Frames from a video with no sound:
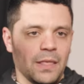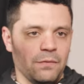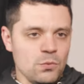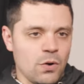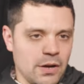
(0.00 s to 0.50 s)

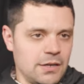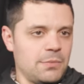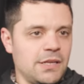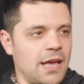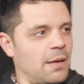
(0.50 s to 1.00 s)
if you walk into
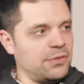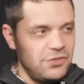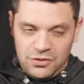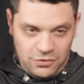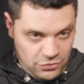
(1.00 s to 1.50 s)

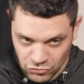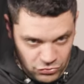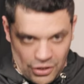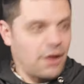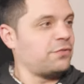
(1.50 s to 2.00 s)
minneapolis
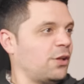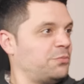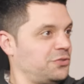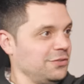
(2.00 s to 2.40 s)
golf clubs